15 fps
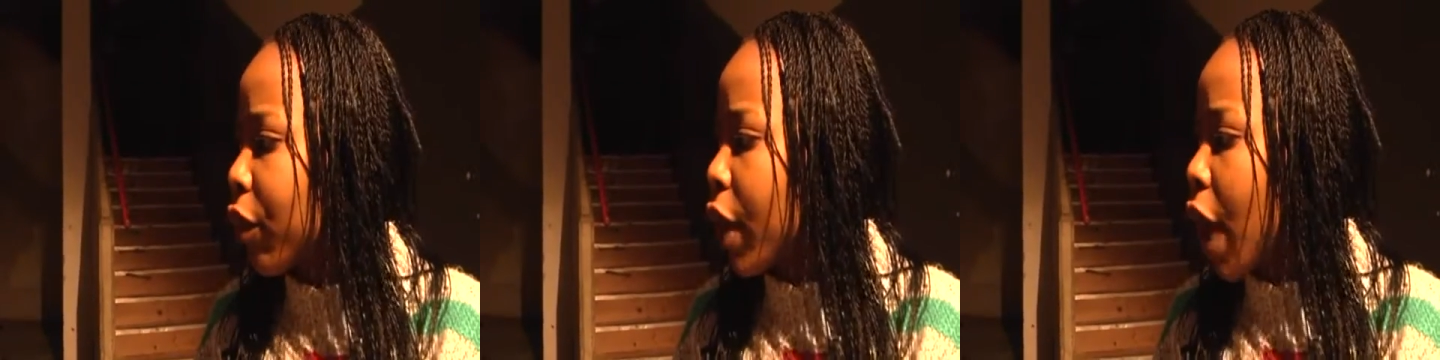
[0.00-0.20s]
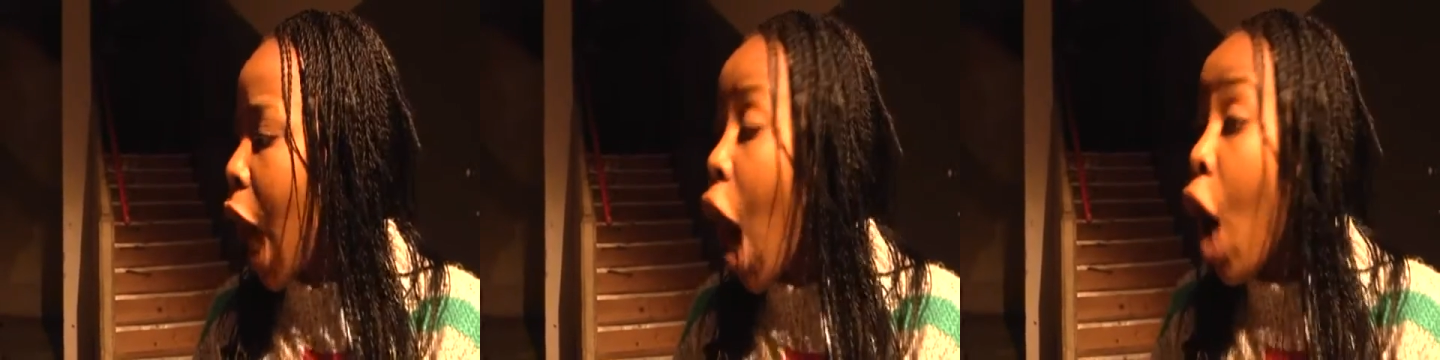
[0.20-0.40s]

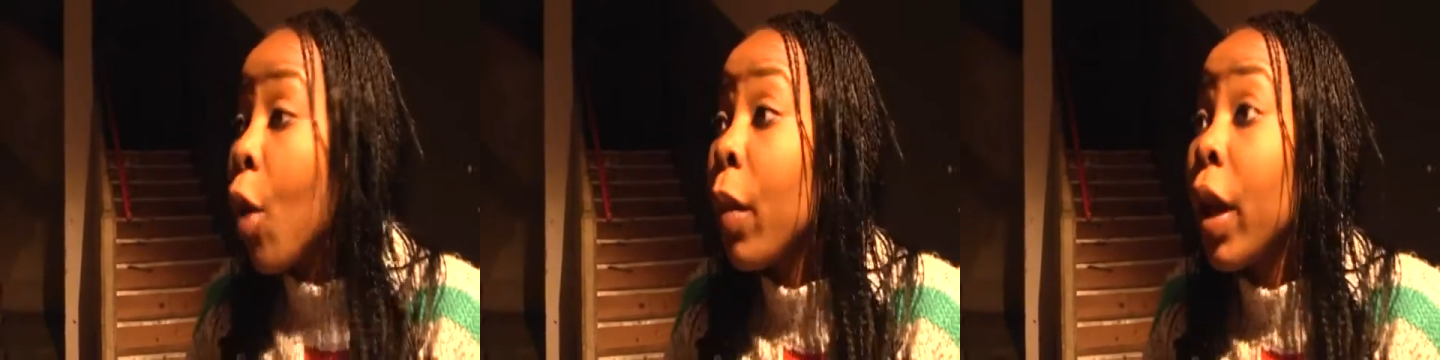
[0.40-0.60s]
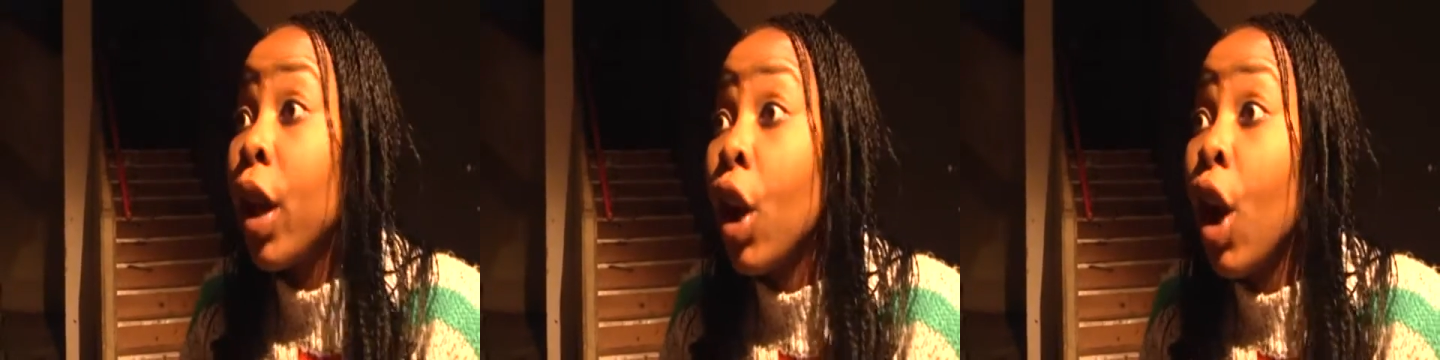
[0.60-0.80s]
How
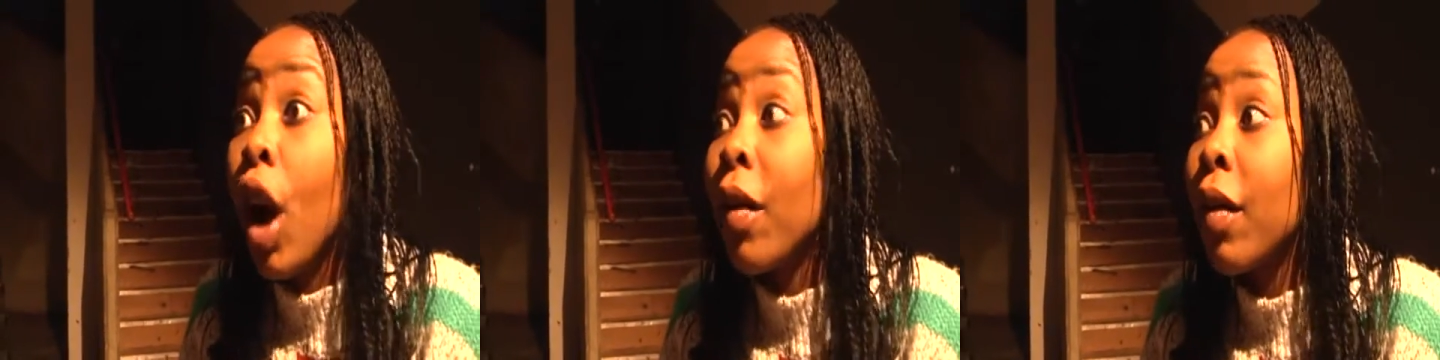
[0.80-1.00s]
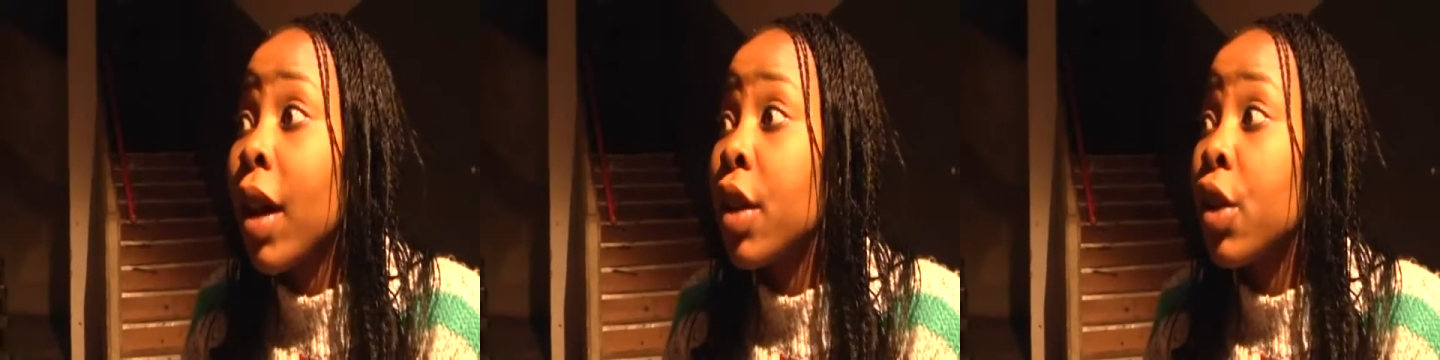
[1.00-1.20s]
many
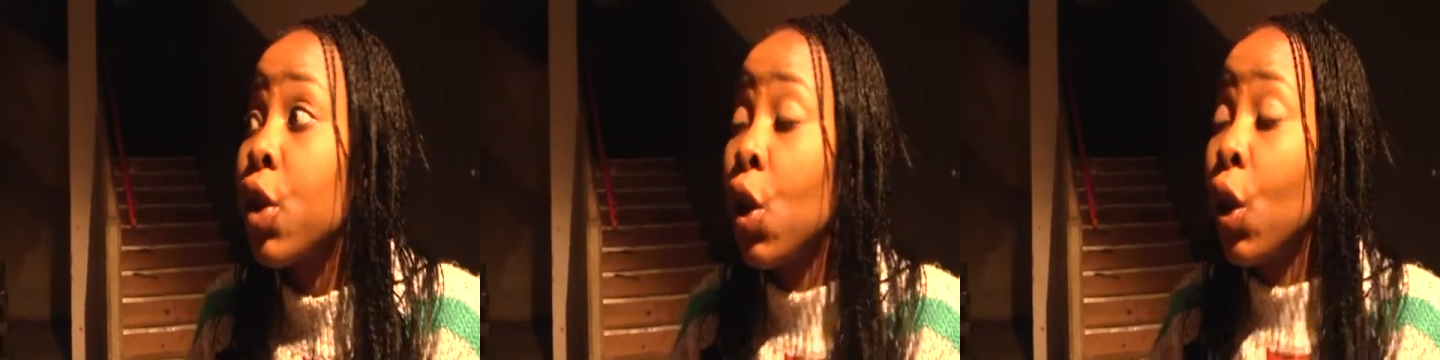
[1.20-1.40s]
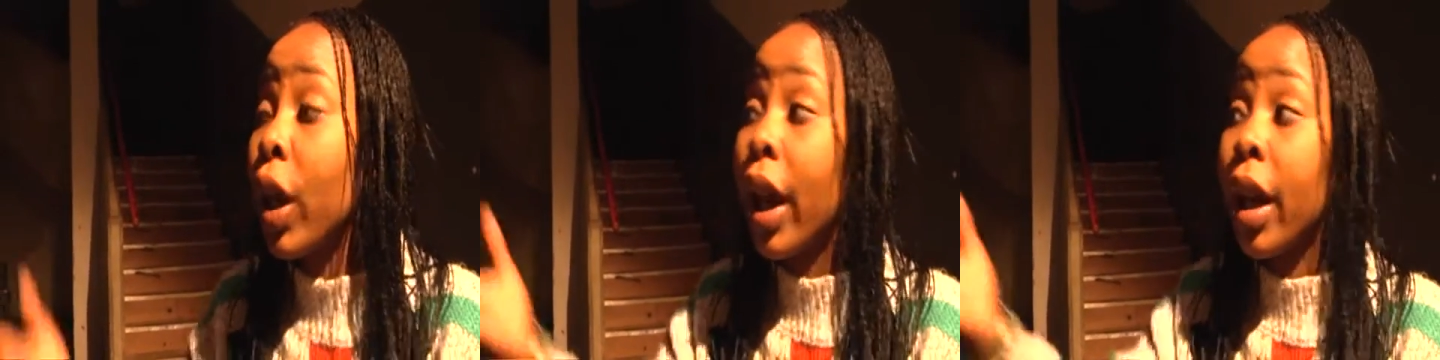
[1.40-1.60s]
of us
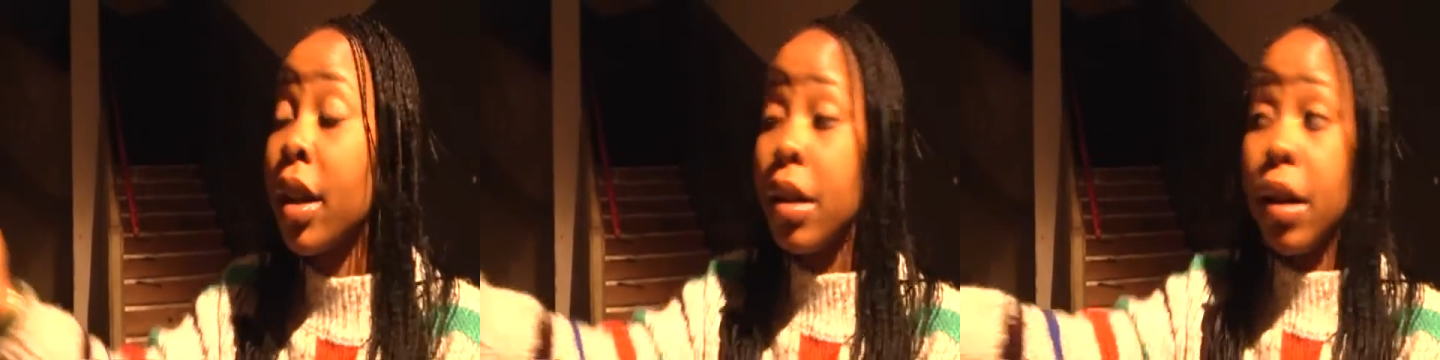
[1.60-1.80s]
look at a